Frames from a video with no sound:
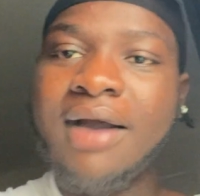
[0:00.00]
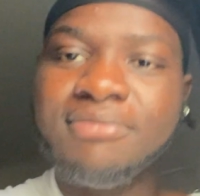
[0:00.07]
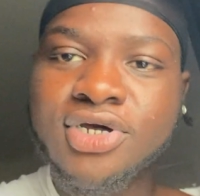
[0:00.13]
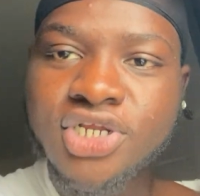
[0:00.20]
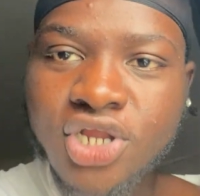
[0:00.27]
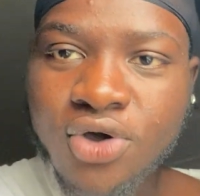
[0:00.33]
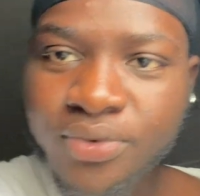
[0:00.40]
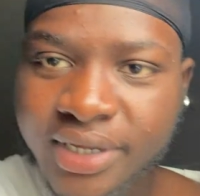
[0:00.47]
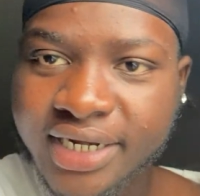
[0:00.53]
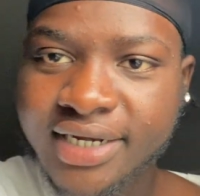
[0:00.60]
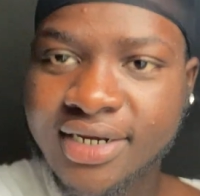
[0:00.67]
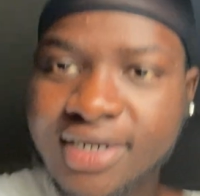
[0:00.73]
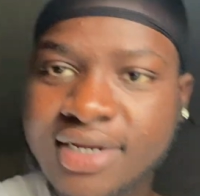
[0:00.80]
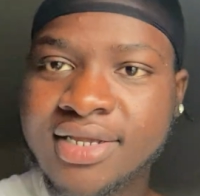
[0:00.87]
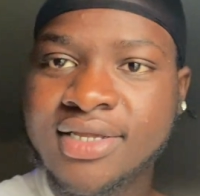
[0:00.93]
I'm glowing.
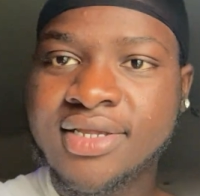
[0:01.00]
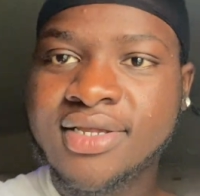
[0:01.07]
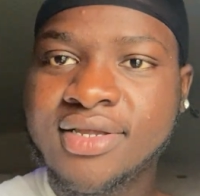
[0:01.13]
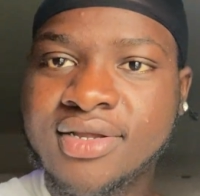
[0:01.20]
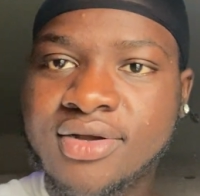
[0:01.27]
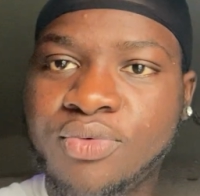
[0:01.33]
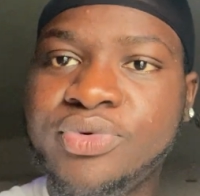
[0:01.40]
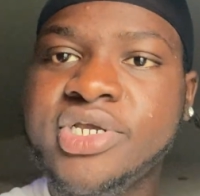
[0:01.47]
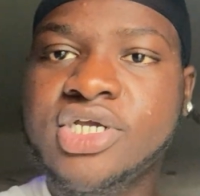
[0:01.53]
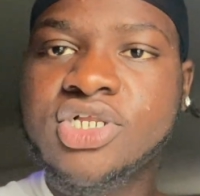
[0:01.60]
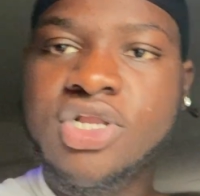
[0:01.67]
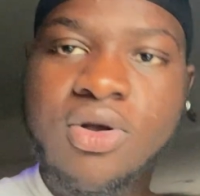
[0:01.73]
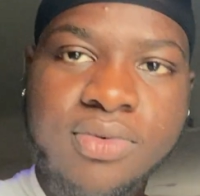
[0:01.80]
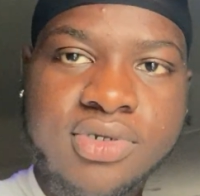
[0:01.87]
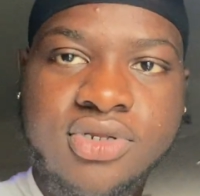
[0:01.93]
We
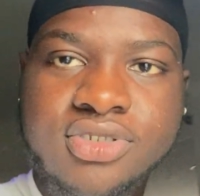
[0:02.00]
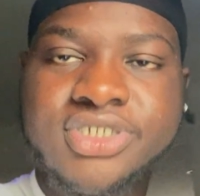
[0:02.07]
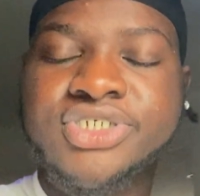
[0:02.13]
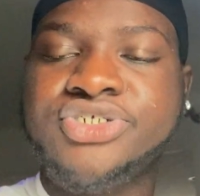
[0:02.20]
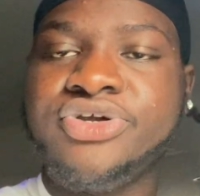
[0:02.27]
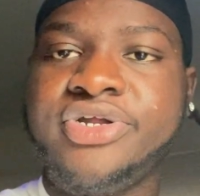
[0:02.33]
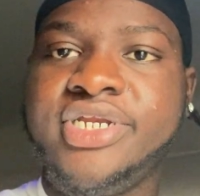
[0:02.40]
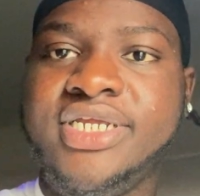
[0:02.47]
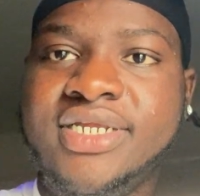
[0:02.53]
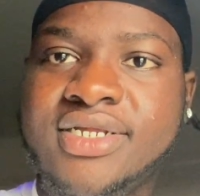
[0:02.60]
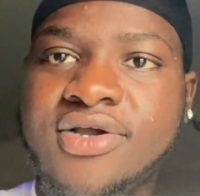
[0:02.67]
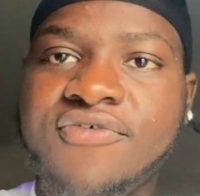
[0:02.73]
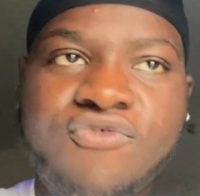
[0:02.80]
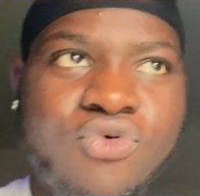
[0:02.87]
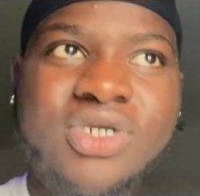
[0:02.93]
glowing on this journey.
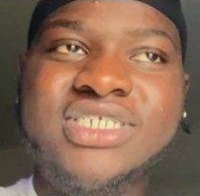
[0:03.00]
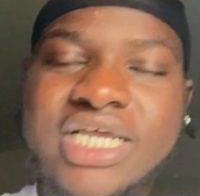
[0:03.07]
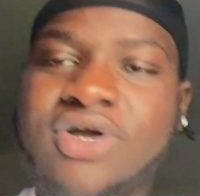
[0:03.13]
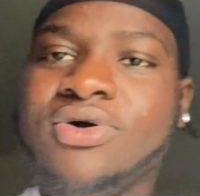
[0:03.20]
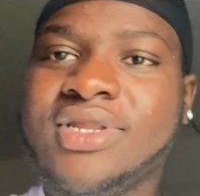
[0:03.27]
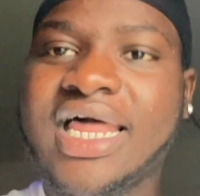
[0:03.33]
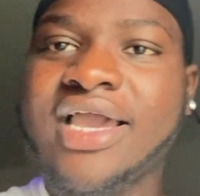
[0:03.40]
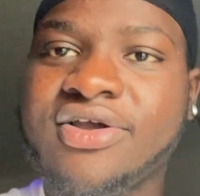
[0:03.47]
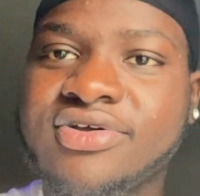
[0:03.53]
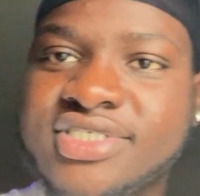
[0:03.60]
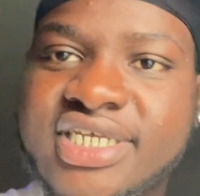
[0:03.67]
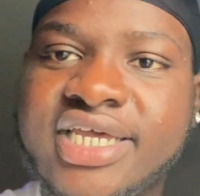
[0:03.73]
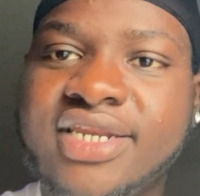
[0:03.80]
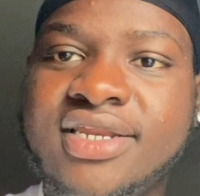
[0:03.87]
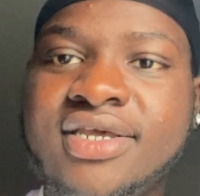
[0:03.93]
Of course they're gonna like our
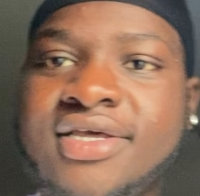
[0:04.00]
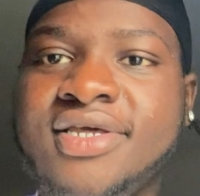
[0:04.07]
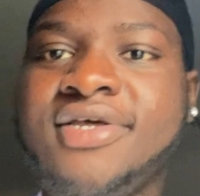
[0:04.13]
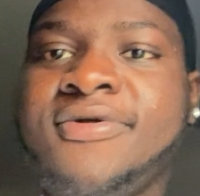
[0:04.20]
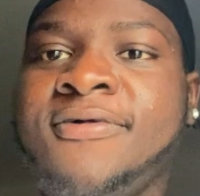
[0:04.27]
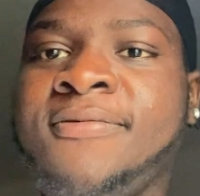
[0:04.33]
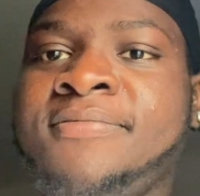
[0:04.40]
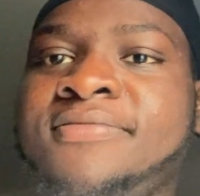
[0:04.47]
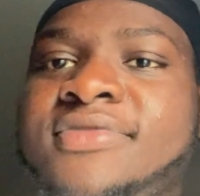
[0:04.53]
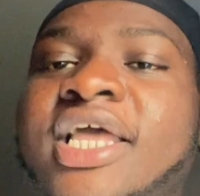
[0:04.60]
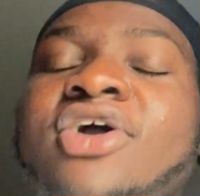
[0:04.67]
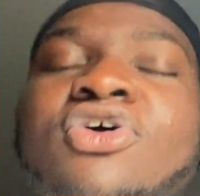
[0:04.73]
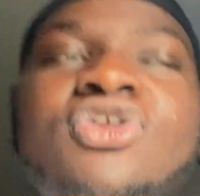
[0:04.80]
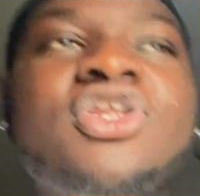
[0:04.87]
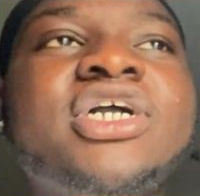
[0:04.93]
skin.
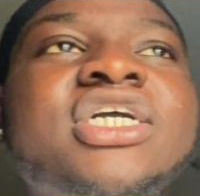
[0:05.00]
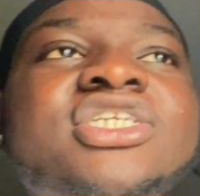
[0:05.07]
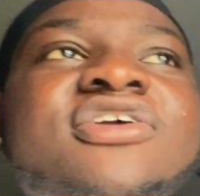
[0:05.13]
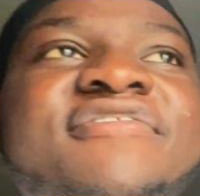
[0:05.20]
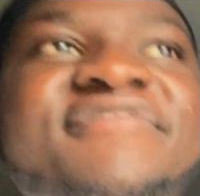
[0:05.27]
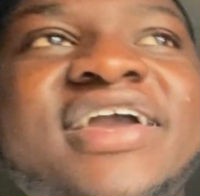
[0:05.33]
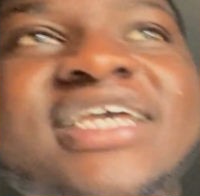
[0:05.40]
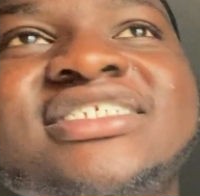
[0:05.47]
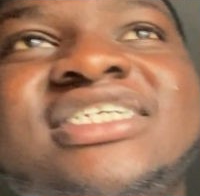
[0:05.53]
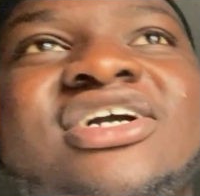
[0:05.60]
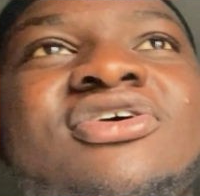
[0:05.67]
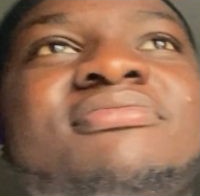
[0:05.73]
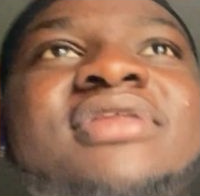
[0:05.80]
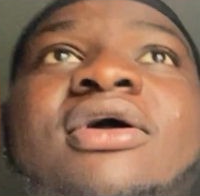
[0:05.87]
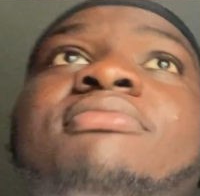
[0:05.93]
They're gonna look in your face, they're gonna be